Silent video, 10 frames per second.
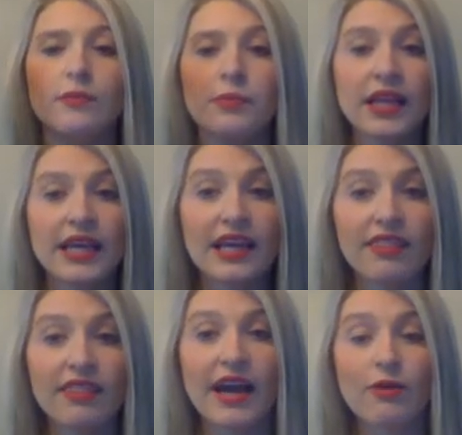
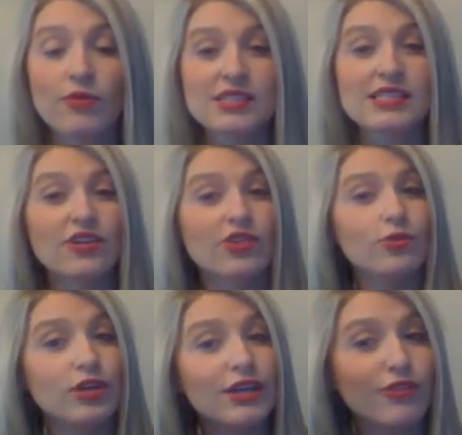plant that was near
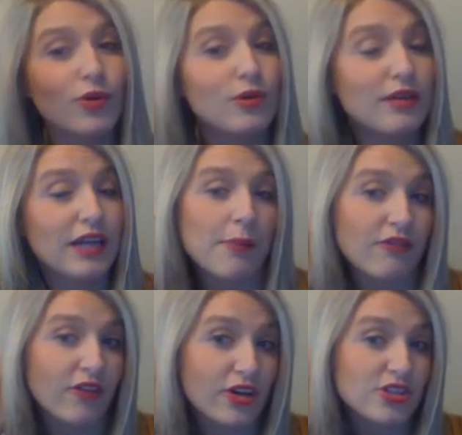the river would become
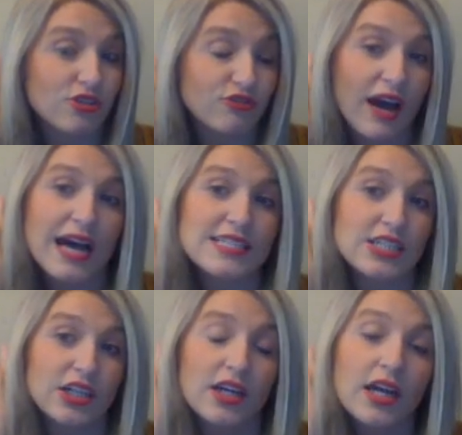a fossil
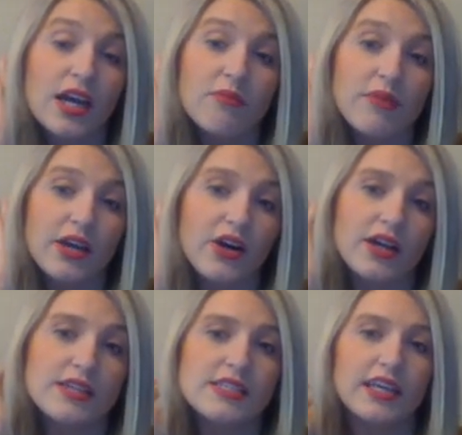faster
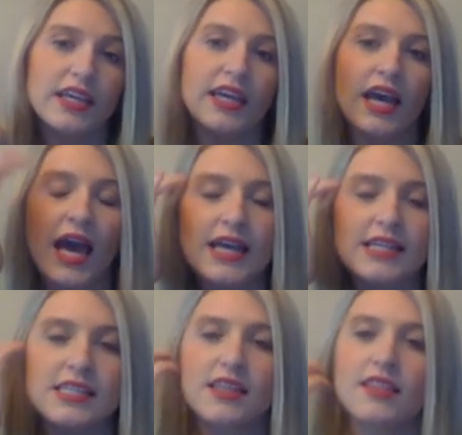because it
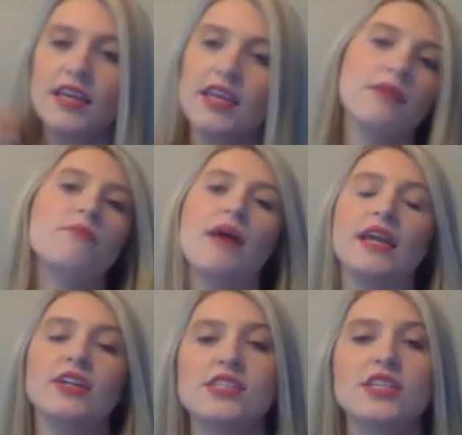has the
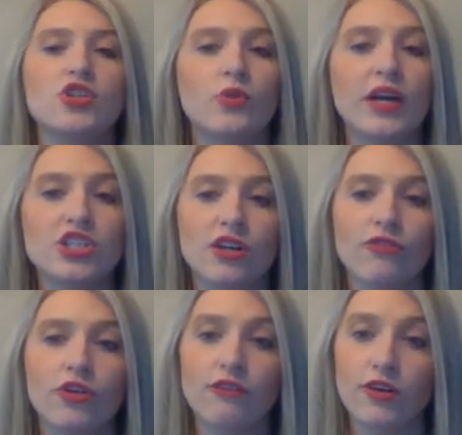better
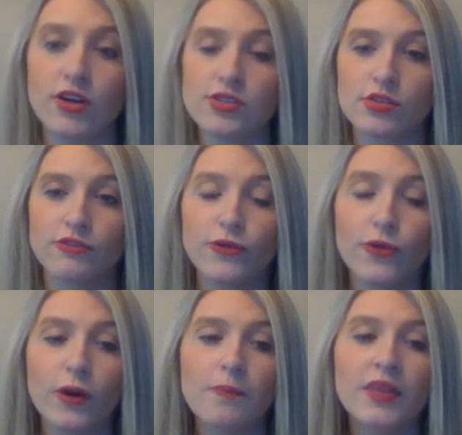situation for a fossil to
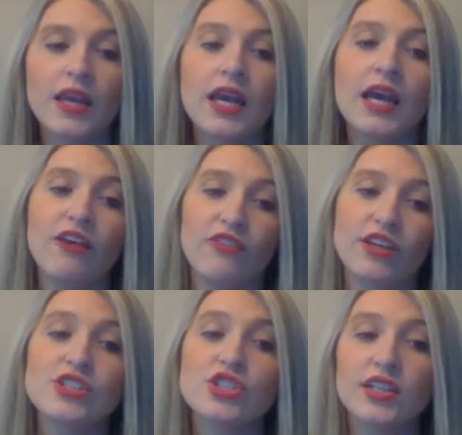form.
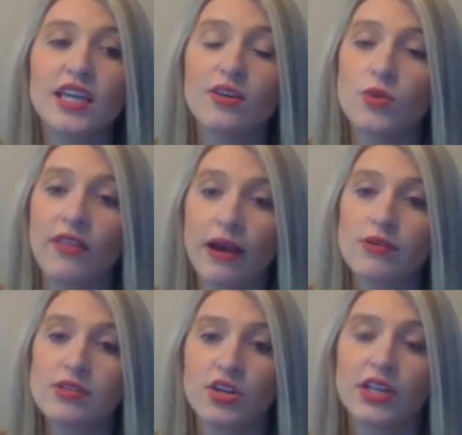Eventually, the one that
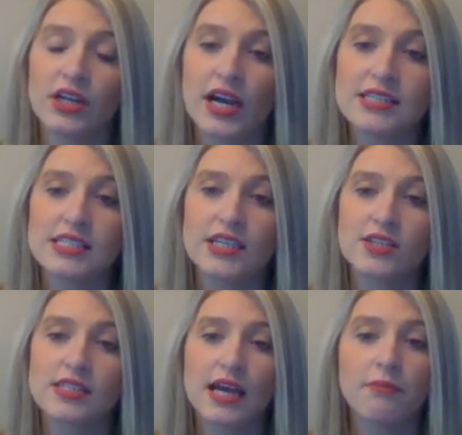was on the grassy
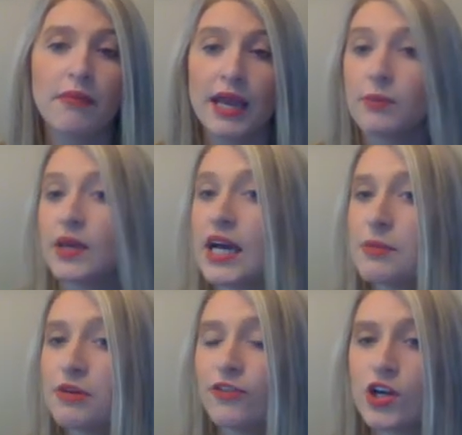hillside may
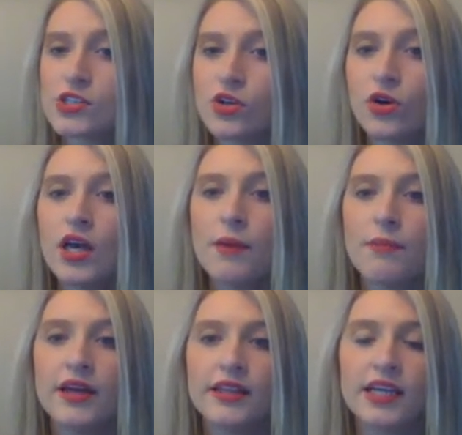become a fossil,
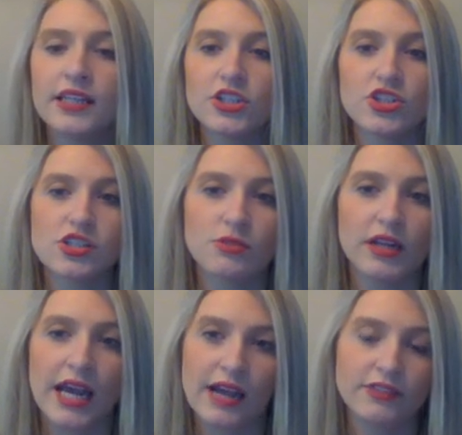but the conditions would
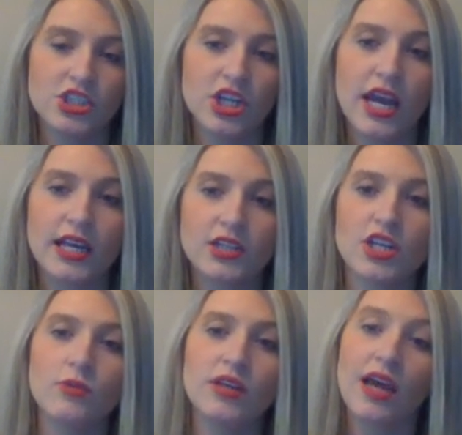have to change.
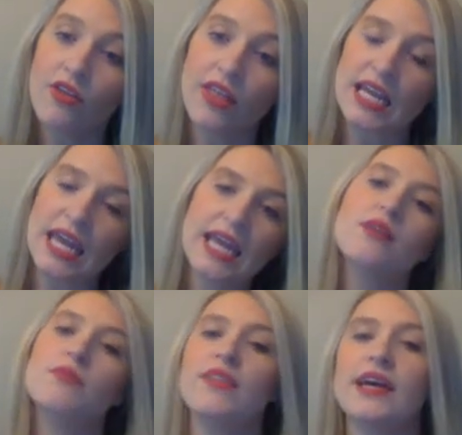And we know that it
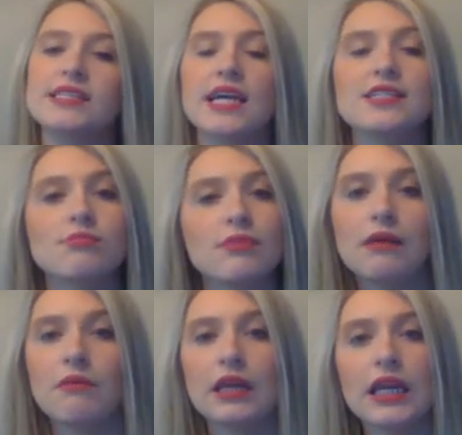can, but that takes
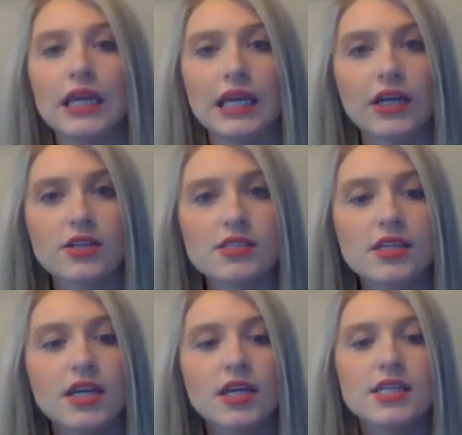many, many
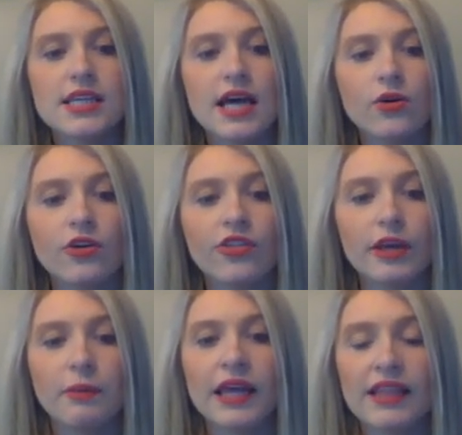years. So
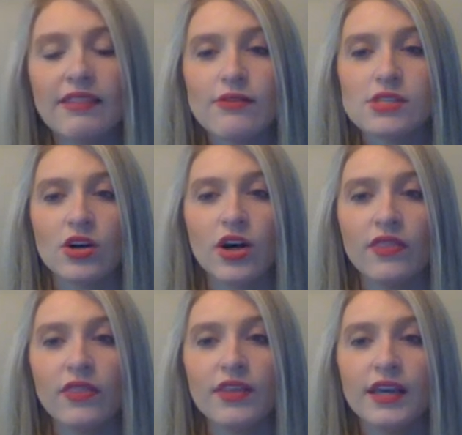the plant that was
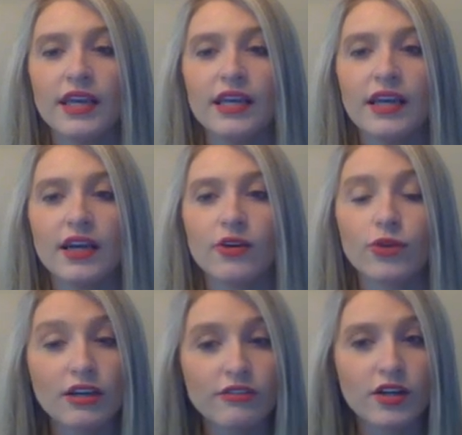on the
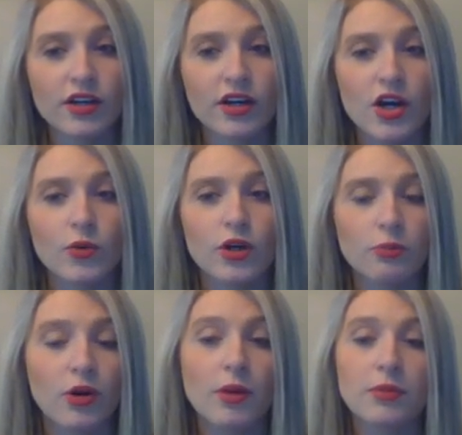river
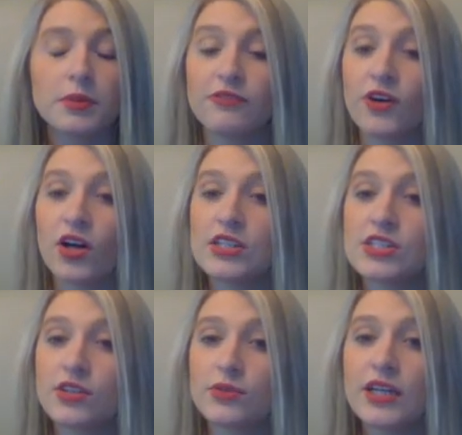would probably fall
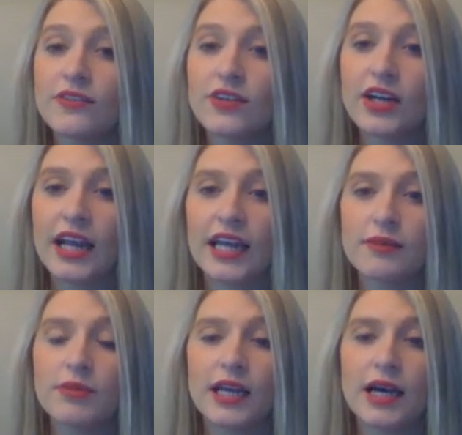into the river
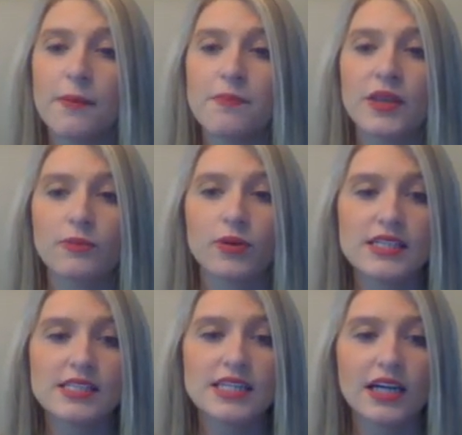and become
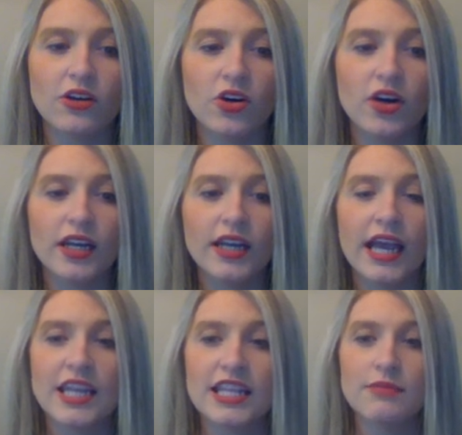pressed down on
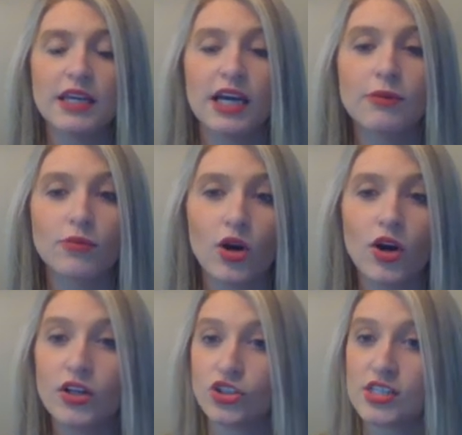and then become rock,
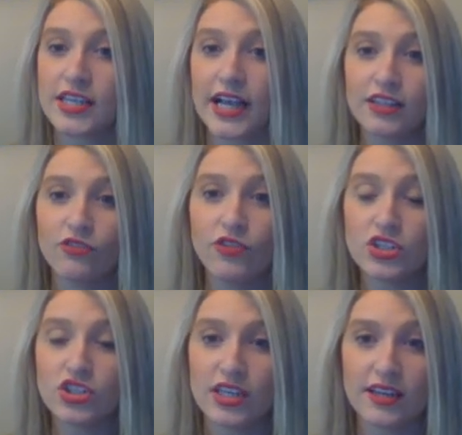just like the fish
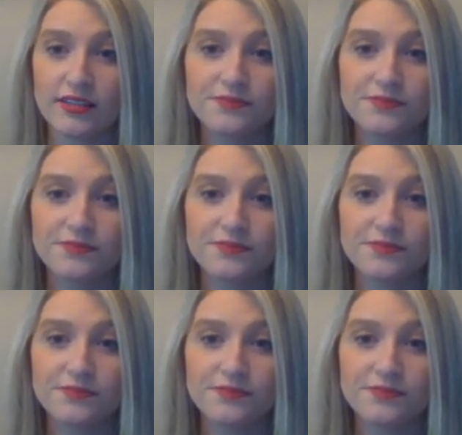did.